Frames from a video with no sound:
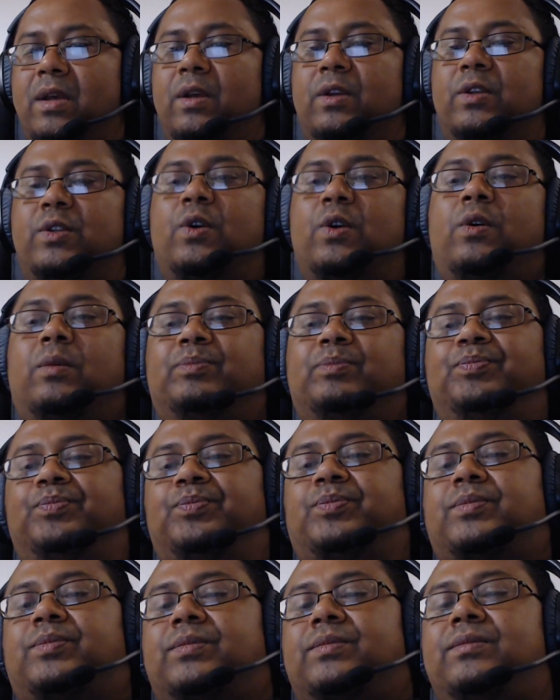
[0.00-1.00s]
So
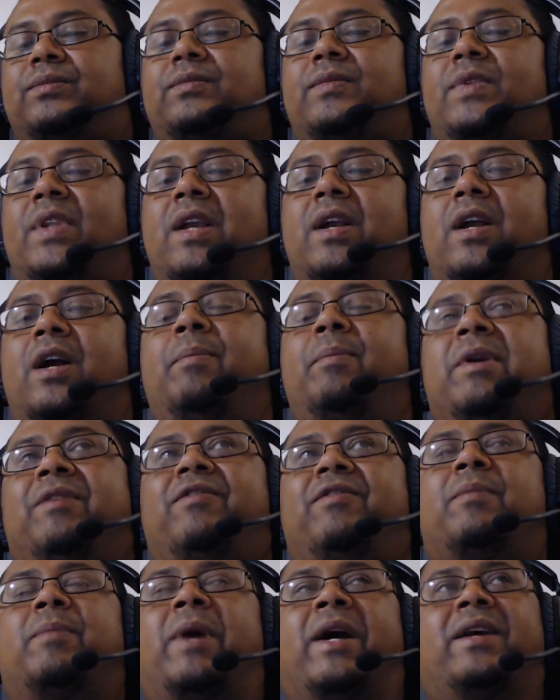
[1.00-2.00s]
coming
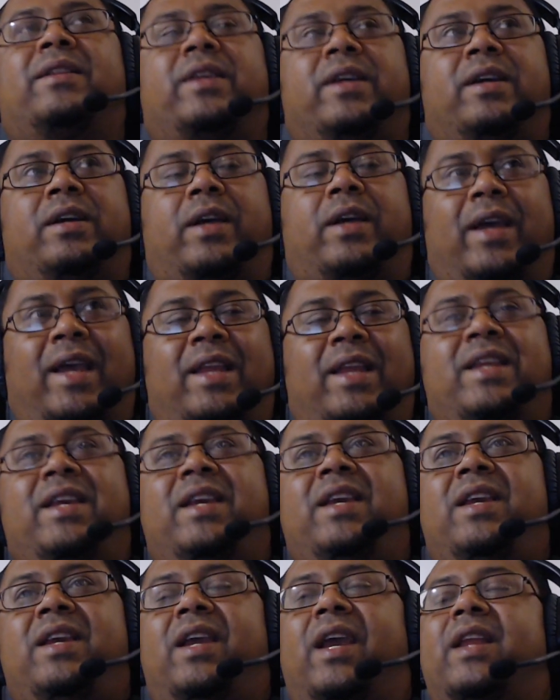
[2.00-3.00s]
from, I think
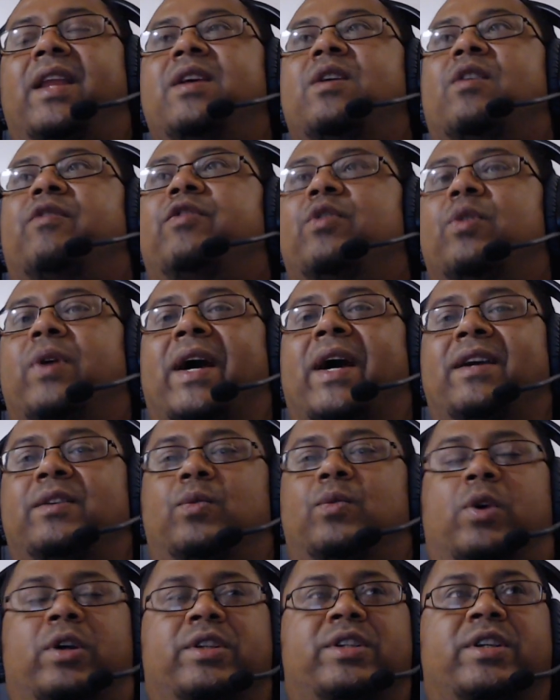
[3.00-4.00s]
any of you guys
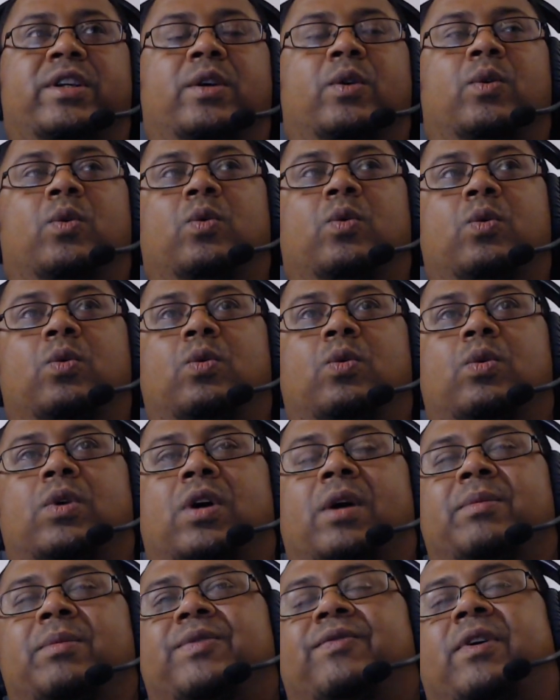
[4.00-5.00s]
watching who
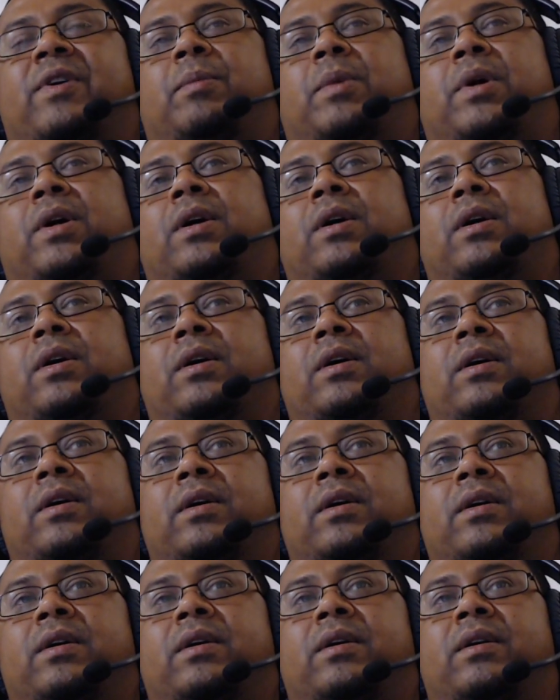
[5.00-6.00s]
comes from
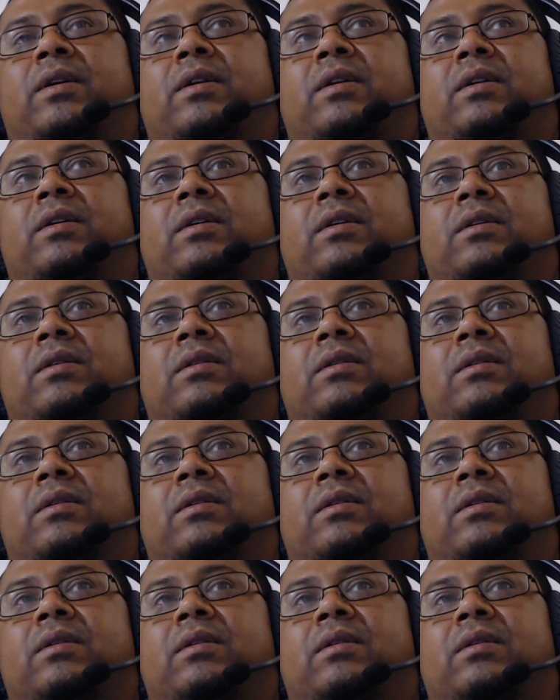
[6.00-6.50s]
a